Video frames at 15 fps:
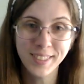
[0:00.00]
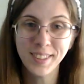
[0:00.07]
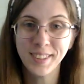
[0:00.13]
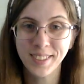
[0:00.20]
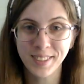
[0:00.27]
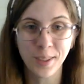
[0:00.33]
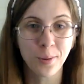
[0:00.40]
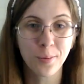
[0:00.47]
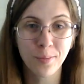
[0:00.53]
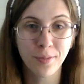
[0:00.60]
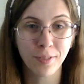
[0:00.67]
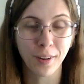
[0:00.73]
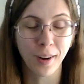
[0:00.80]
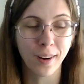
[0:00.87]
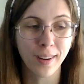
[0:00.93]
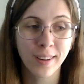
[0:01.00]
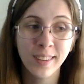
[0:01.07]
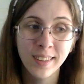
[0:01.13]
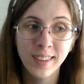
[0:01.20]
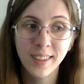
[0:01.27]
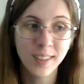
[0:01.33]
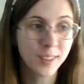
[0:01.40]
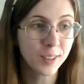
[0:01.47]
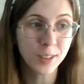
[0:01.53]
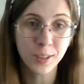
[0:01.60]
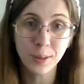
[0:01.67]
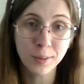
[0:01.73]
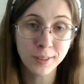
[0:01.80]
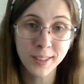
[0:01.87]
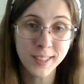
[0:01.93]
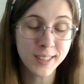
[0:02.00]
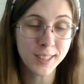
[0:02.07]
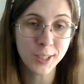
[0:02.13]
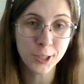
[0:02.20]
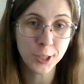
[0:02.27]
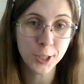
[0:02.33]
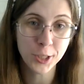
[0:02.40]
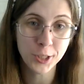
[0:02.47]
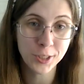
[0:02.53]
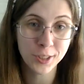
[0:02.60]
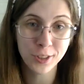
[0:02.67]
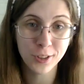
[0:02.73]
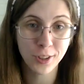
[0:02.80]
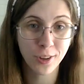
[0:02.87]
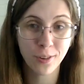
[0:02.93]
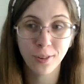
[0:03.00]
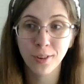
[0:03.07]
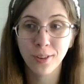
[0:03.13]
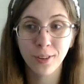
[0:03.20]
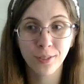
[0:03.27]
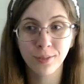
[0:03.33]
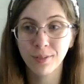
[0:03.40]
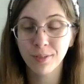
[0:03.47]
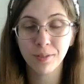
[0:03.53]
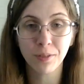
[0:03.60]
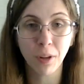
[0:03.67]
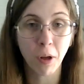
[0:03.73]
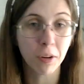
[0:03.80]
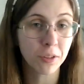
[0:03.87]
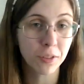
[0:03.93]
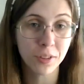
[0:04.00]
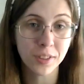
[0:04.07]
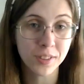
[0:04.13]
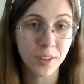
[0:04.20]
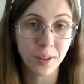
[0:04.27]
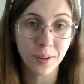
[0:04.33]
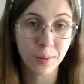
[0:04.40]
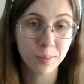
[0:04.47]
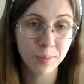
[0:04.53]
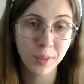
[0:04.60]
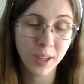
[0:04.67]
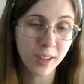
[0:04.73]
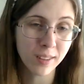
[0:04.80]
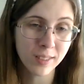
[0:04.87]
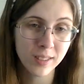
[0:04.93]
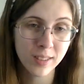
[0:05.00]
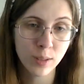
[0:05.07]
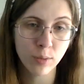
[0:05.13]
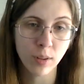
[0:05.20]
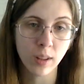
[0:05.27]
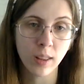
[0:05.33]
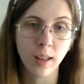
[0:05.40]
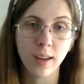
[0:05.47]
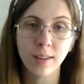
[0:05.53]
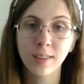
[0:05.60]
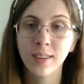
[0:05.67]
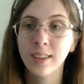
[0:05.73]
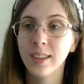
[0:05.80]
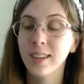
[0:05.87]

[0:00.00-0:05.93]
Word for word: soap for doing the dishes, just in general, laundry soap, you know, stuff like that.